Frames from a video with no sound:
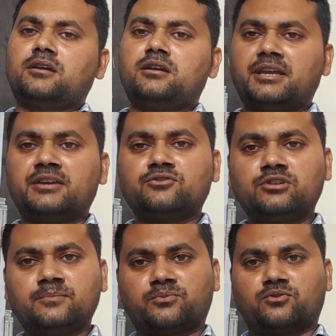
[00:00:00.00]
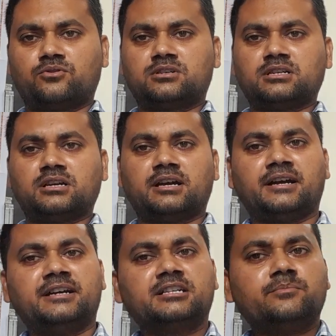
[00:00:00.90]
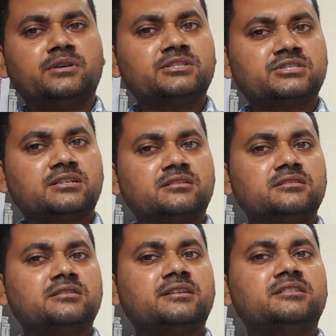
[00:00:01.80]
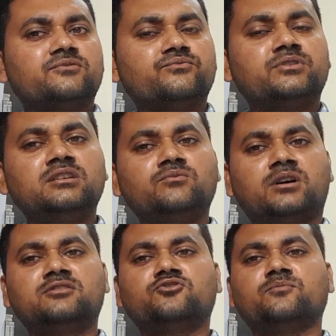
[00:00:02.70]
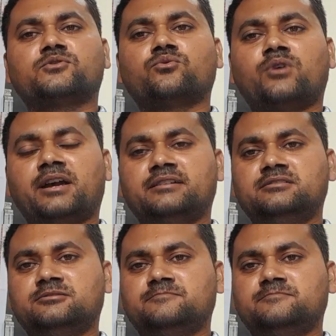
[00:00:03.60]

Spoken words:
Nehru report had mentioned that we want to provide